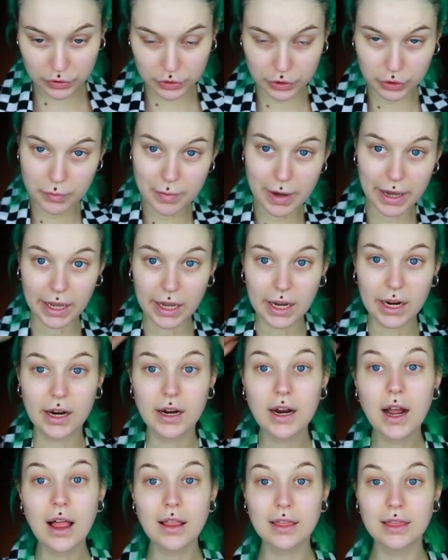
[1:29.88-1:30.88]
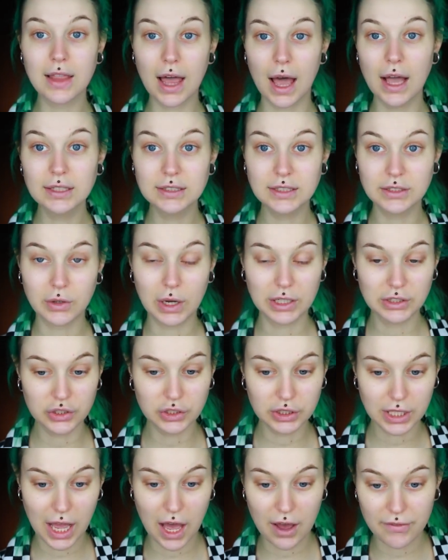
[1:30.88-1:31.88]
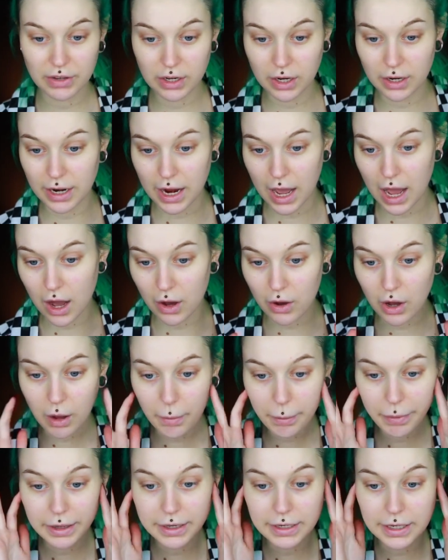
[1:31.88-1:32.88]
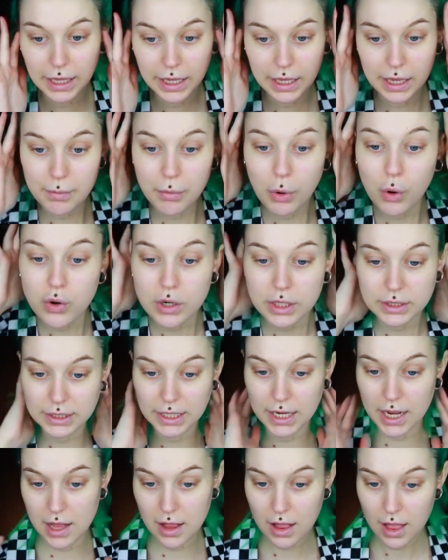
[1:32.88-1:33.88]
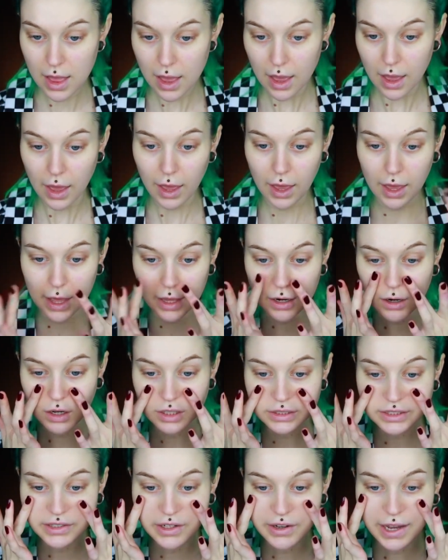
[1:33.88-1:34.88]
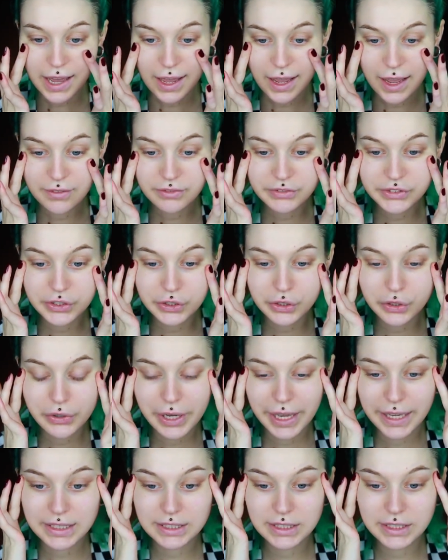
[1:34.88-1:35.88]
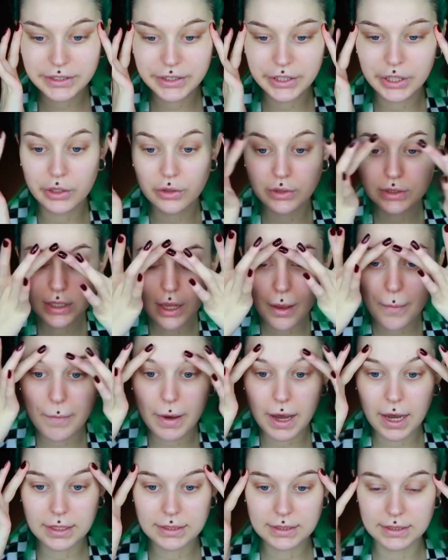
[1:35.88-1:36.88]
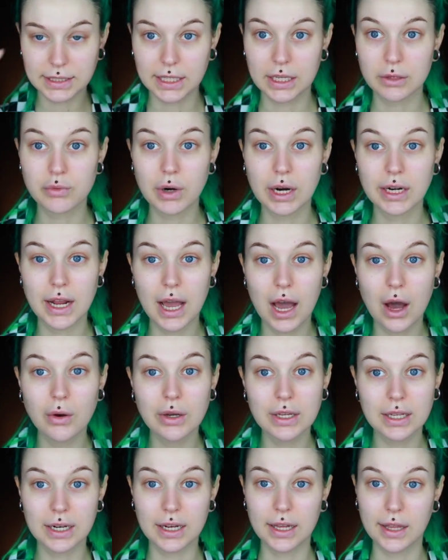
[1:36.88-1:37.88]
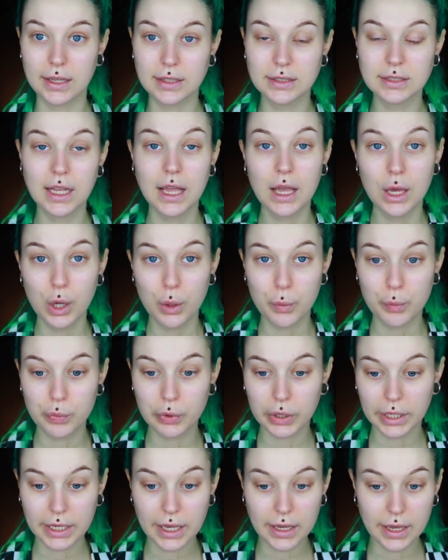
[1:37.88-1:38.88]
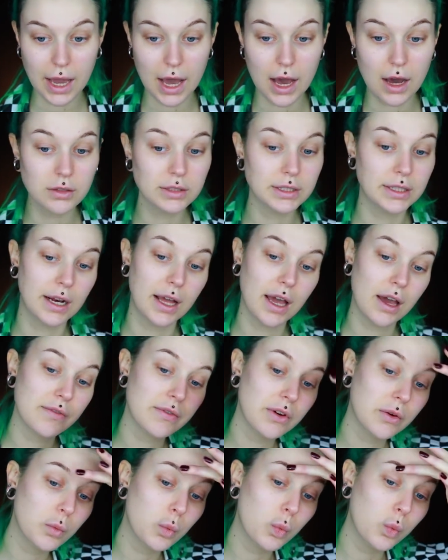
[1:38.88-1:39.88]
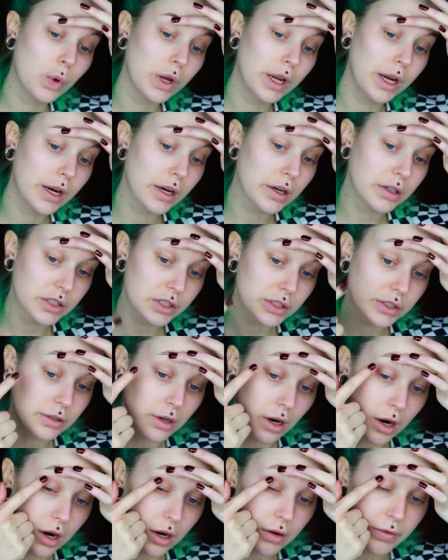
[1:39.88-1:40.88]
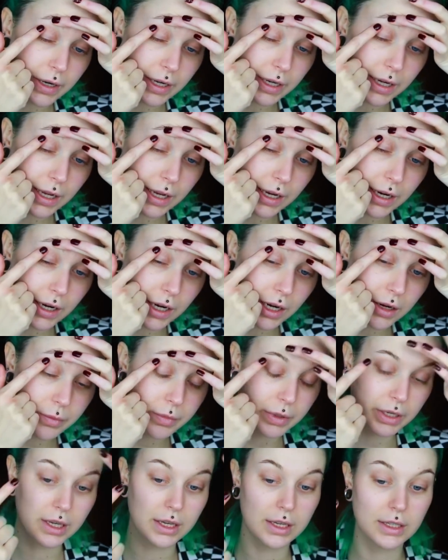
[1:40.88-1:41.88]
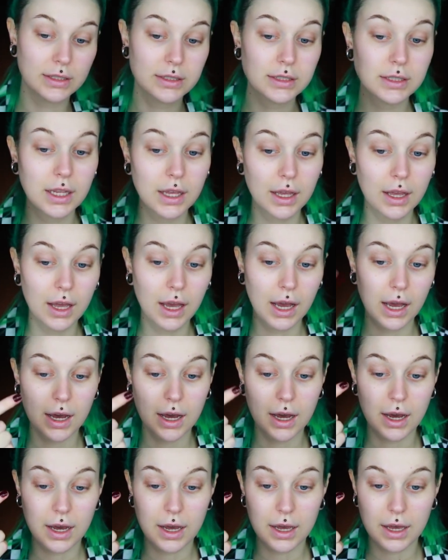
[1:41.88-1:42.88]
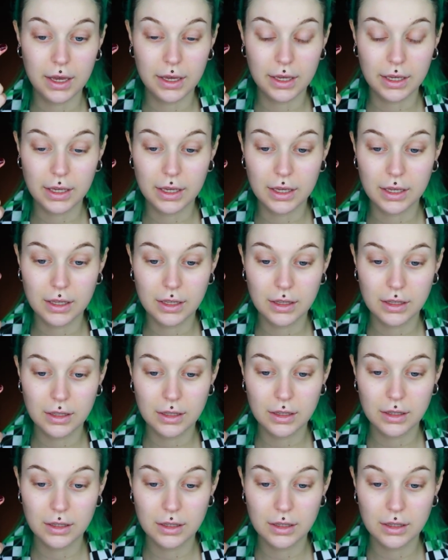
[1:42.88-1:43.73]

to do my hair last, so I just have it now up in a ponytail. And also I have to excuse my skin right now, it is breaking out and I have a weird scar right here because I